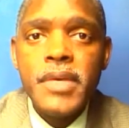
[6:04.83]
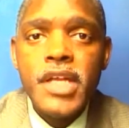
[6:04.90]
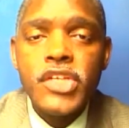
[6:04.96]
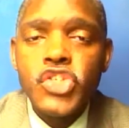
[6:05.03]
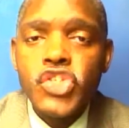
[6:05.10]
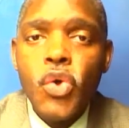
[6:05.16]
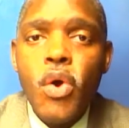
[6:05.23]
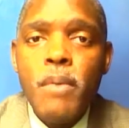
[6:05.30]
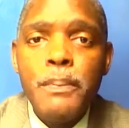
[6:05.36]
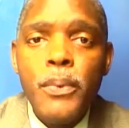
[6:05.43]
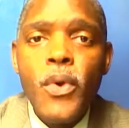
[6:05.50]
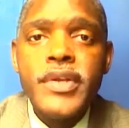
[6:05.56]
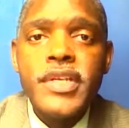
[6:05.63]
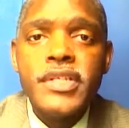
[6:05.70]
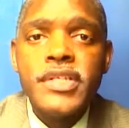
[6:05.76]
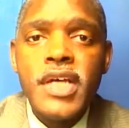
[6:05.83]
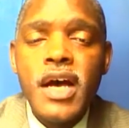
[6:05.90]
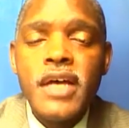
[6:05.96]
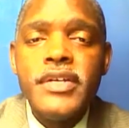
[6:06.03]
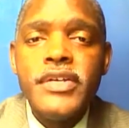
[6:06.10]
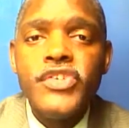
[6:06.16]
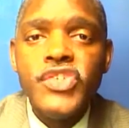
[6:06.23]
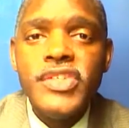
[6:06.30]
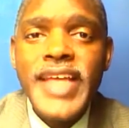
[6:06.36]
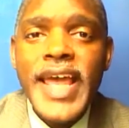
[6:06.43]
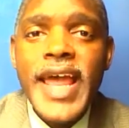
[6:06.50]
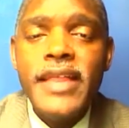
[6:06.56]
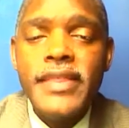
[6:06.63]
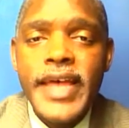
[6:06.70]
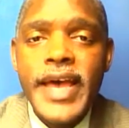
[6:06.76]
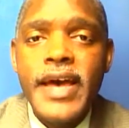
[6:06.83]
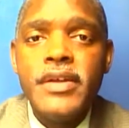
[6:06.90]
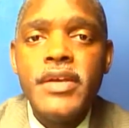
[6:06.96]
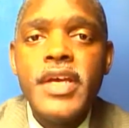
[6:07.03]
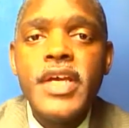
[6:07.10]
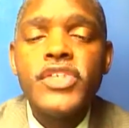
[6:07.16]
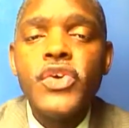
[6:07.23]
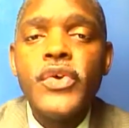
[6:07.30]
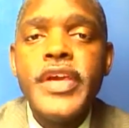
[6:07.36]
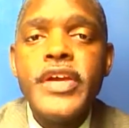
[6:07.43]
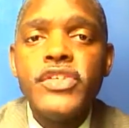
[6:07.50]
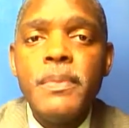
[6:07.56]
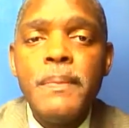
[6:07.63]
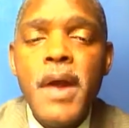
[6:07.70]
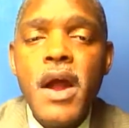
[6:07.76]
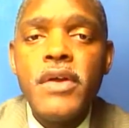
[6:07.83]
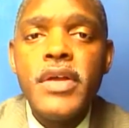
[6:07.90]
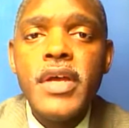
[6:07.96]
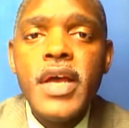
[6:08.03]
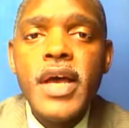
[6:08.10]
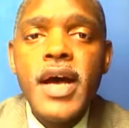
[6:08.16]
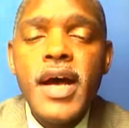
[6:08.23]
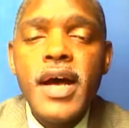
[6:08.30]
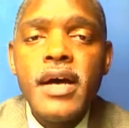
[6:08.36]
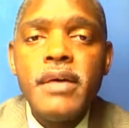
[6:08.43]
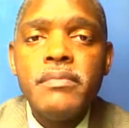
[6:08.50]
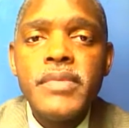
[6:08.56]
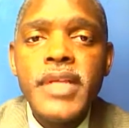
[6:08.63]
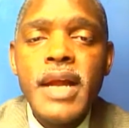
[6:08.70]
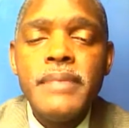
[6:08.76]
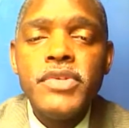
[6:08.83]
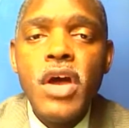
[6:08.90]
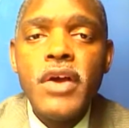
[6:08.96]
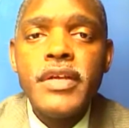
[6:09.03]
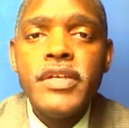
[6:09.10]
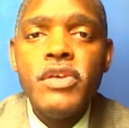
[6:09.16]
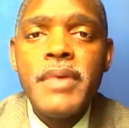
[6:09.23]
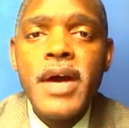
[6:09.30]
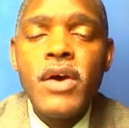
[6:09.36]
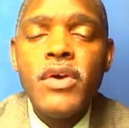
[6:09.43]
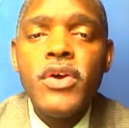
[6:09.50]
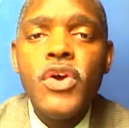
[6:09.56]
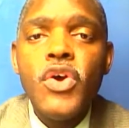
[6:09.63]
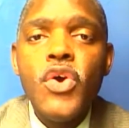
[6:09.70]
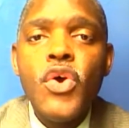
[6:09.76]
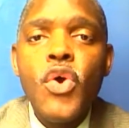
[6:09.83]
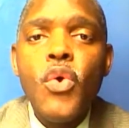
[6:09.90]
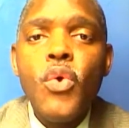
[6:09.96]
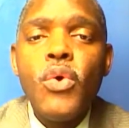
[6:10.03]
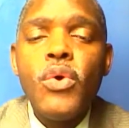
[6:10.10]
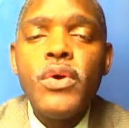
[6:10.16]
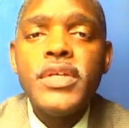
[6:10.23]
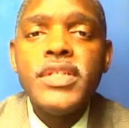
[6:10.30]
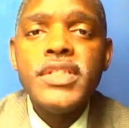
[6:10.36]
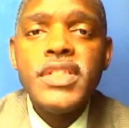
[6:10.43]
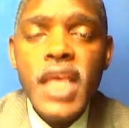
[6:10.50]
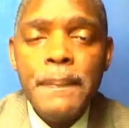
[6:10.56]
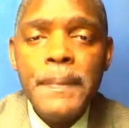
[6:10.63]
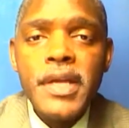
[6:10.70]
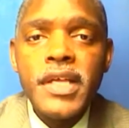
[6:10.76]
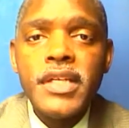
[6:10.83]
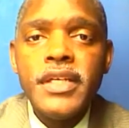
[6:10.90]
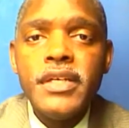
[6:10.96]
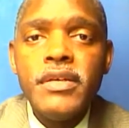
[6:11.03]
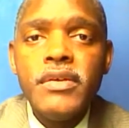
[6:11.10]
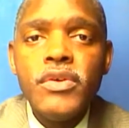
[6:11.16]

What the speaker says: It's so important to understand that. So here's the part that I'm talking to you about. Typically,